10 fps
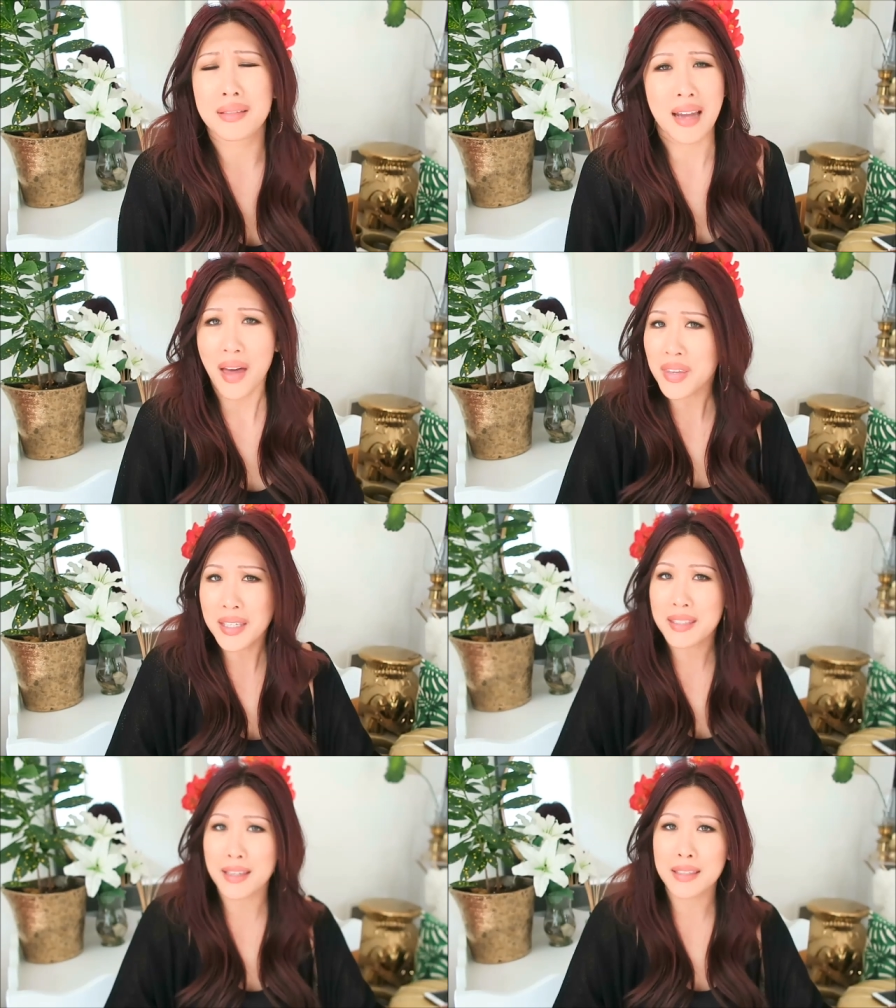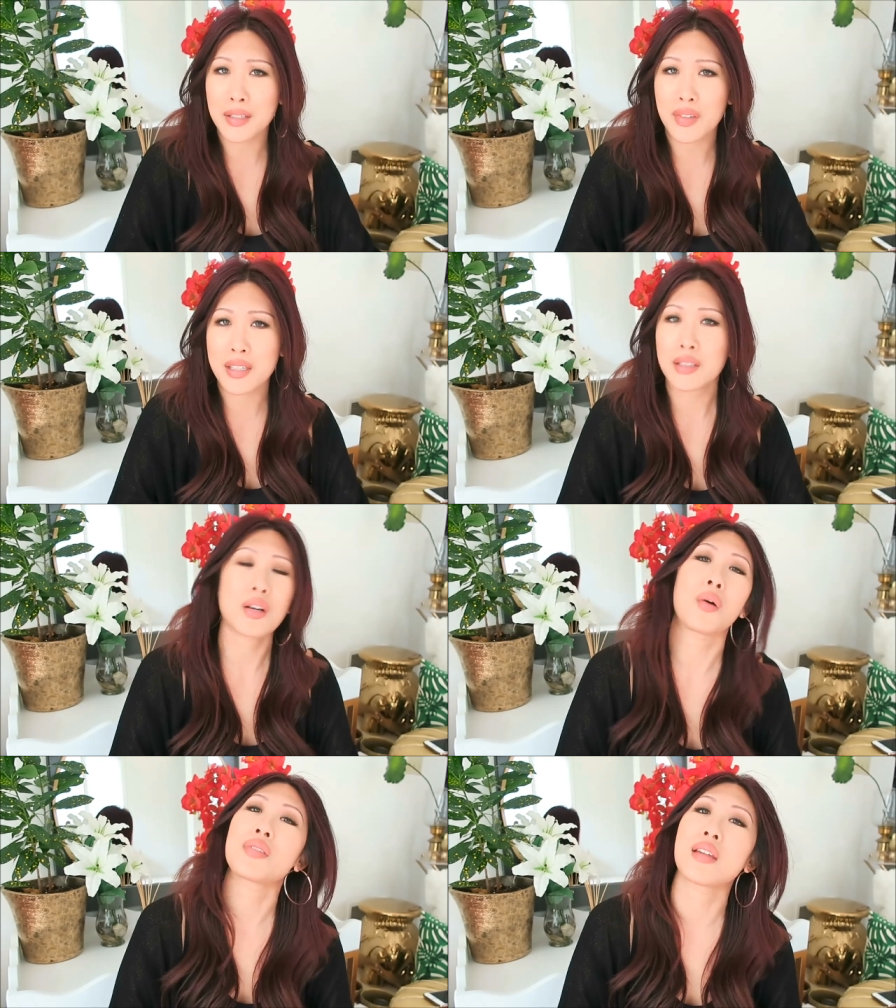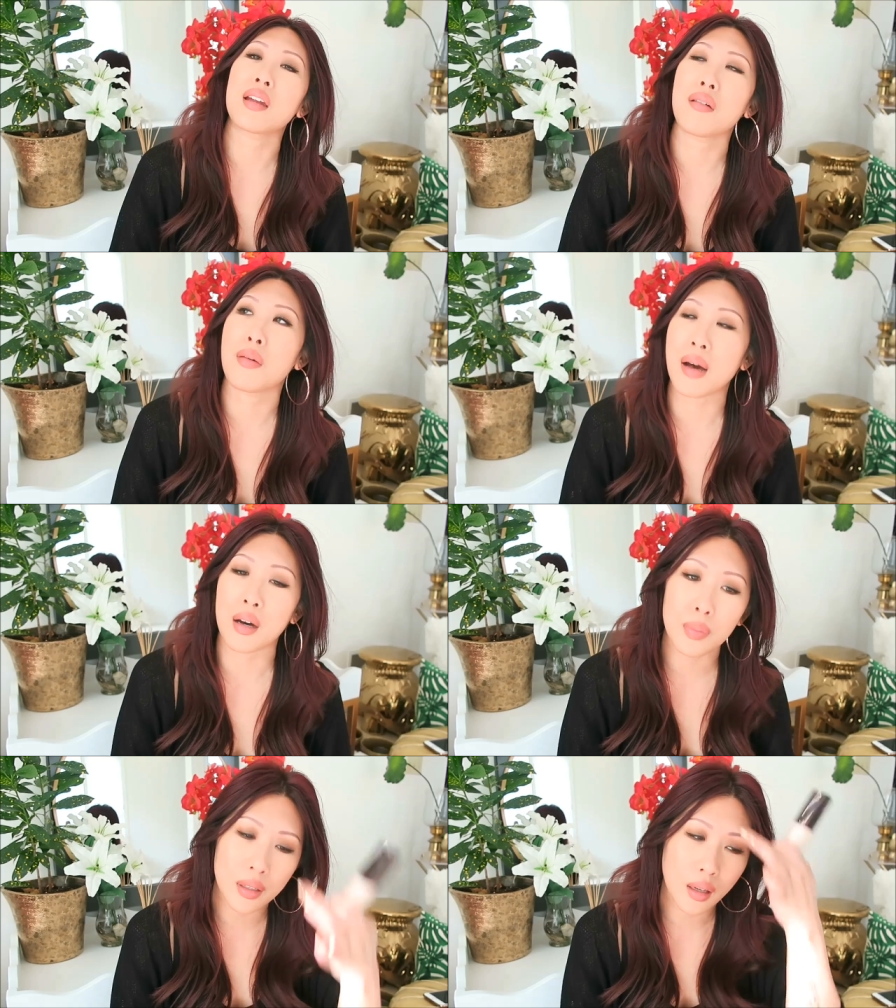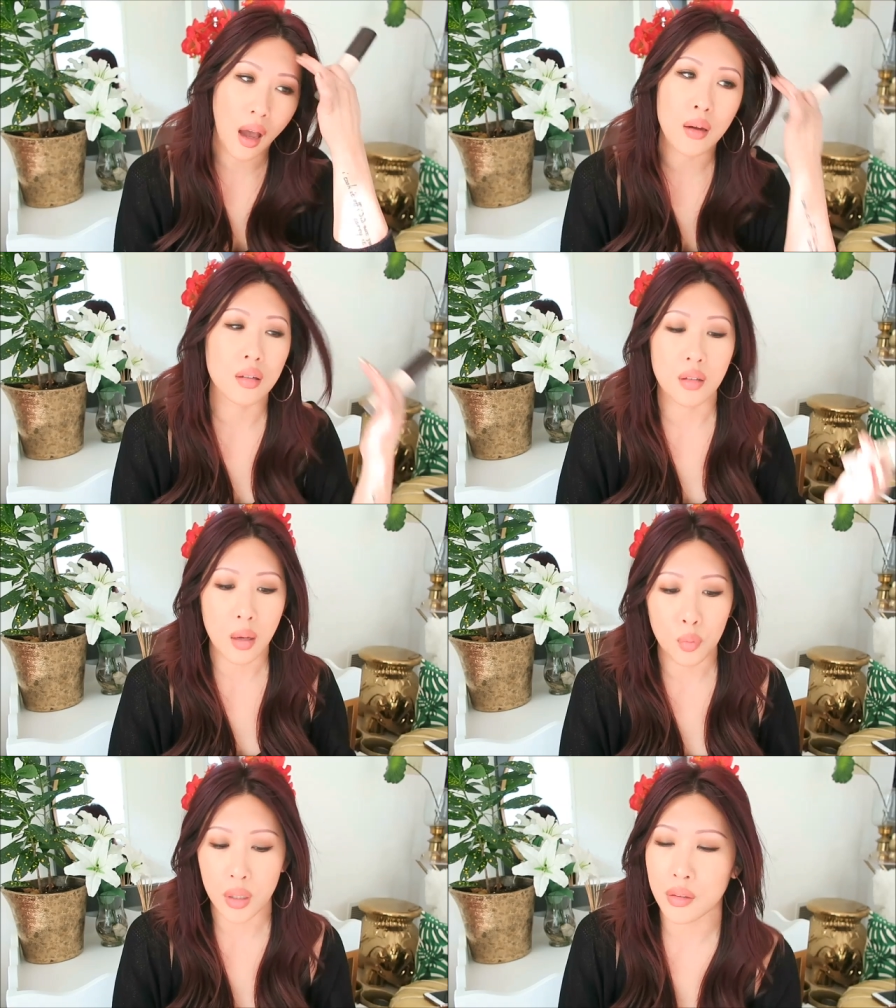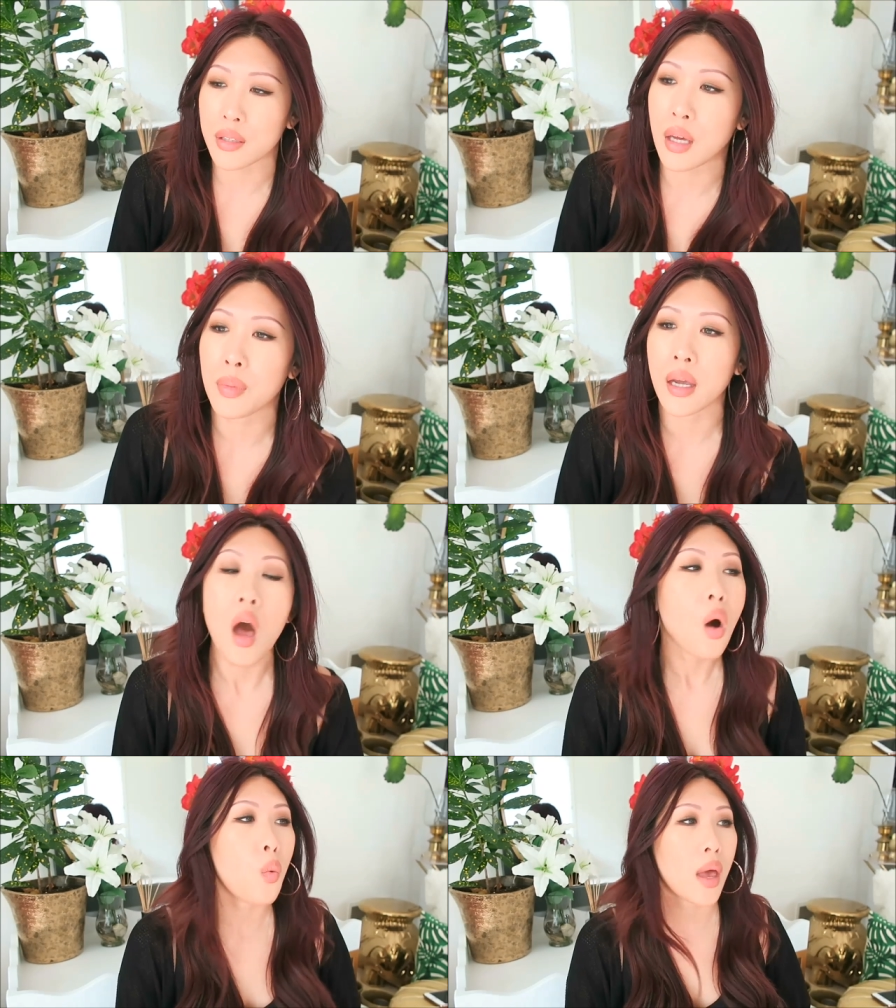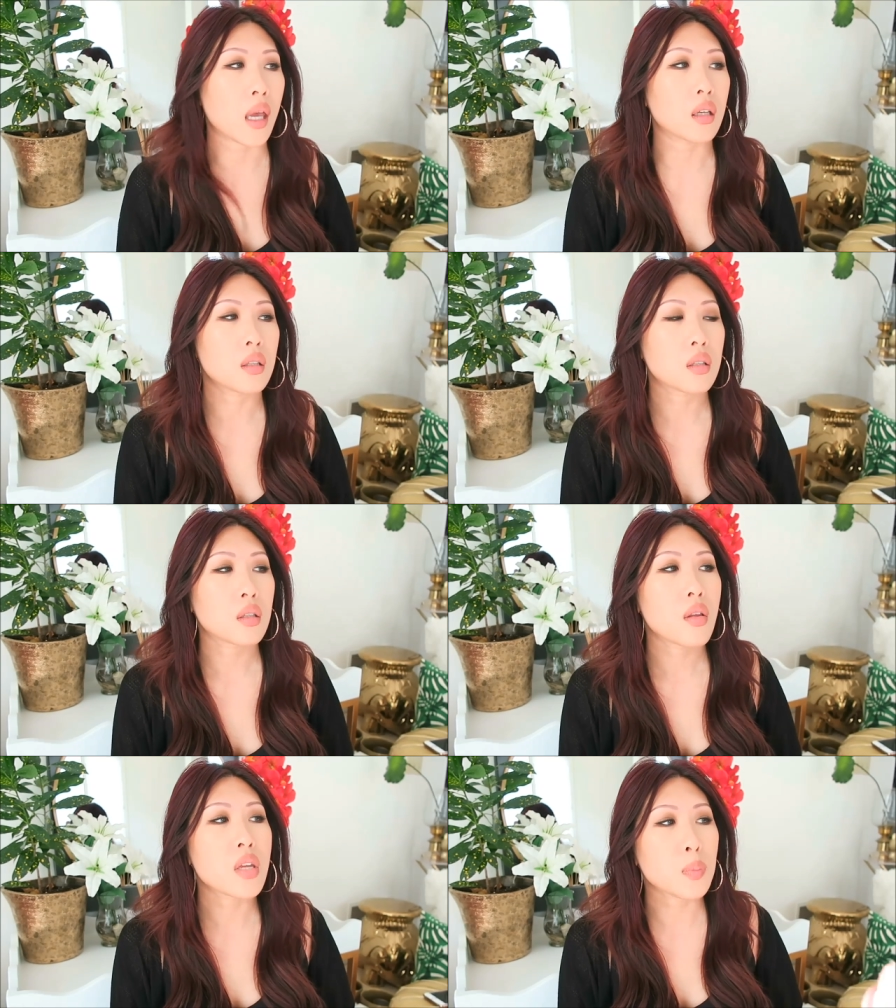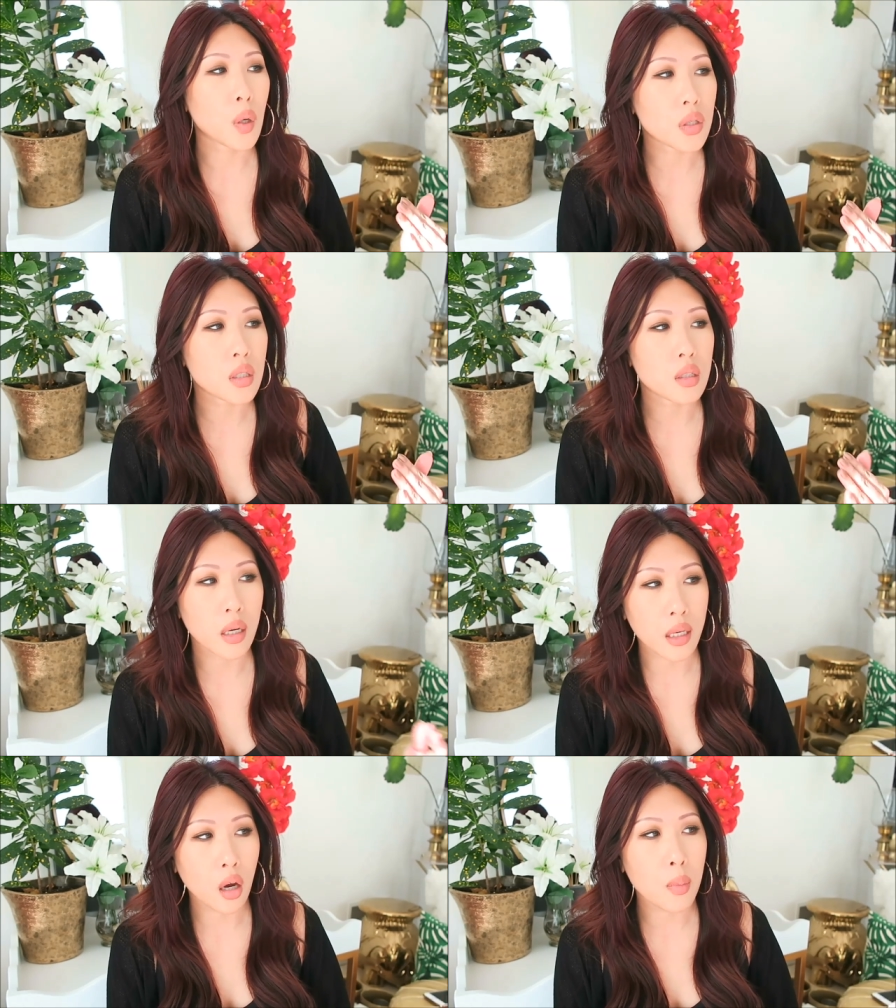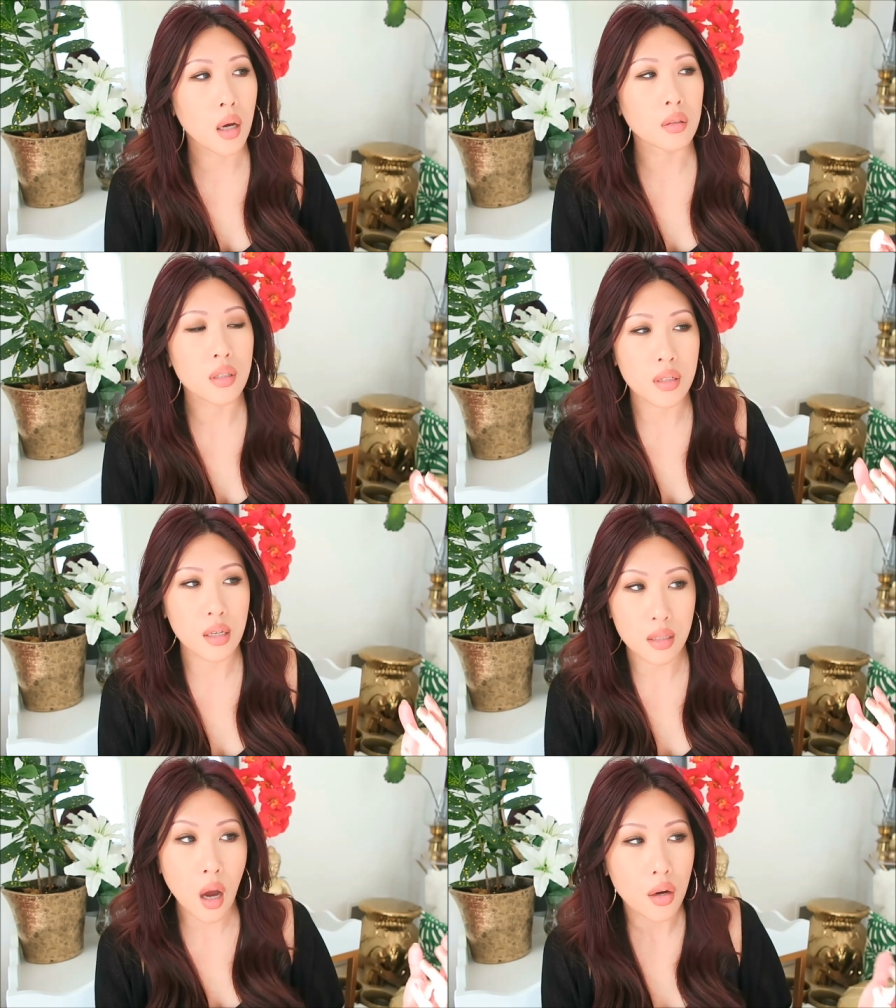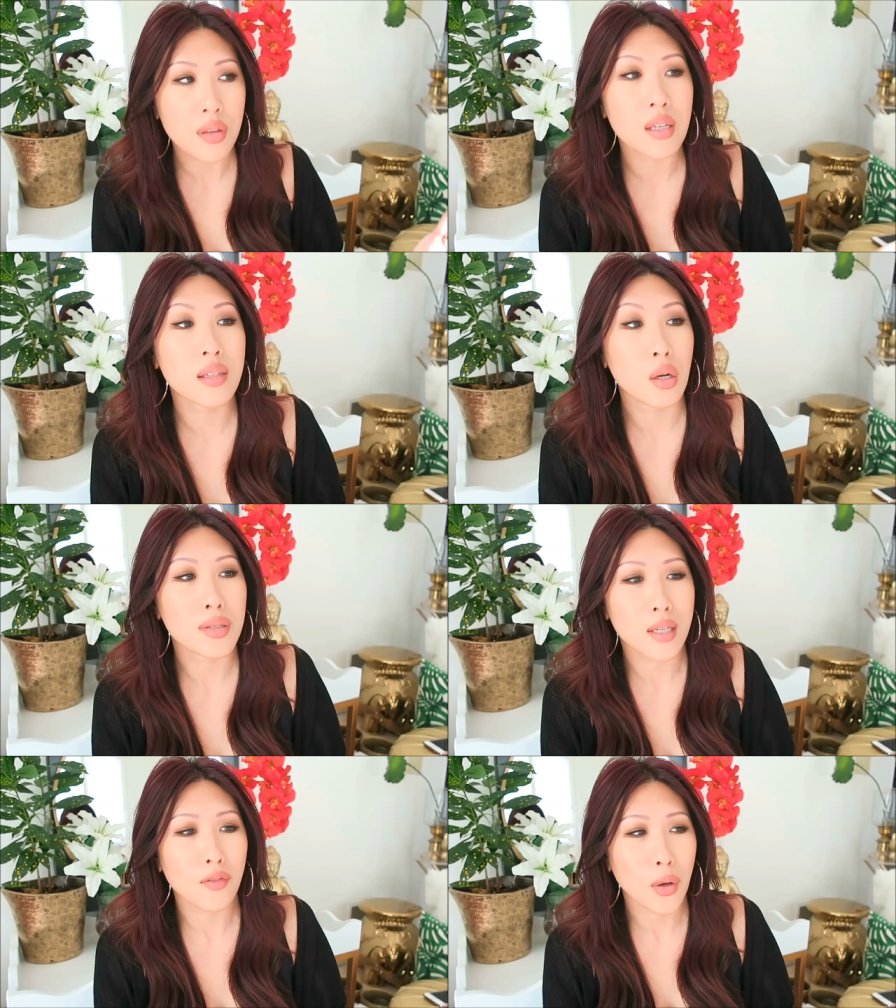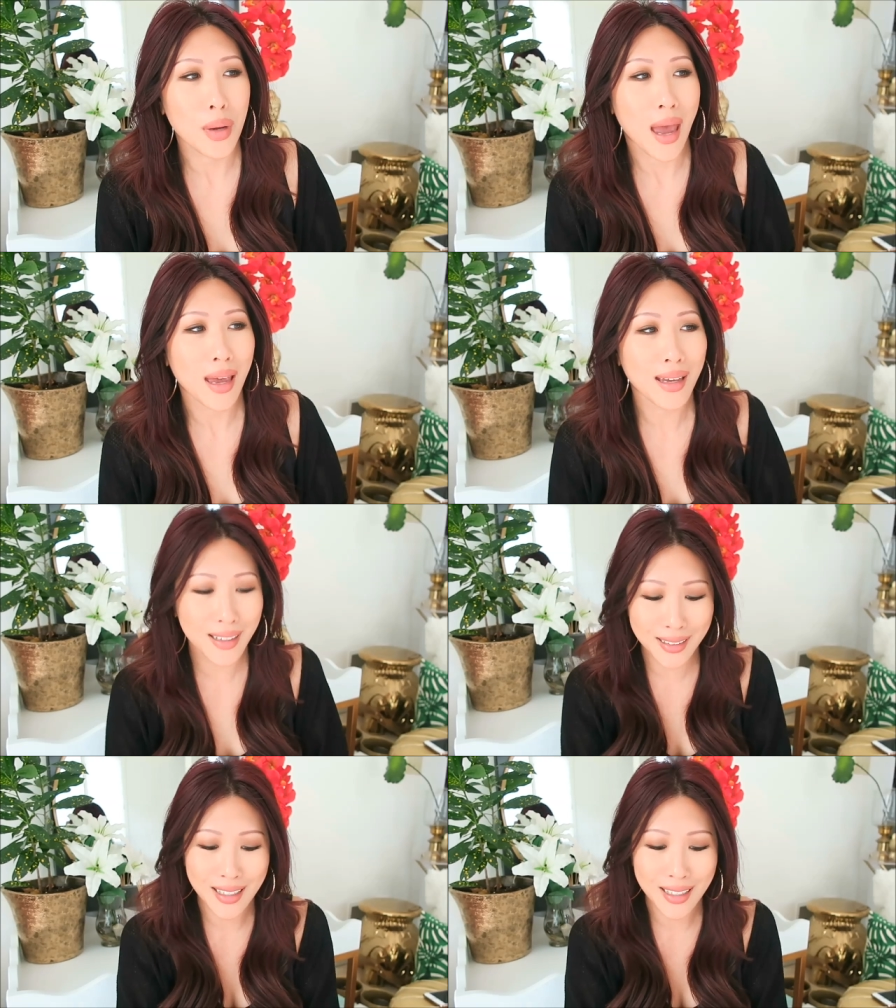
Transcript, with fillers: Not that he's sensitive to silicones that I know about, but I don't know. I'm weird like that. I'm like, wait, this person that I care about, is, are, is their stuff okay?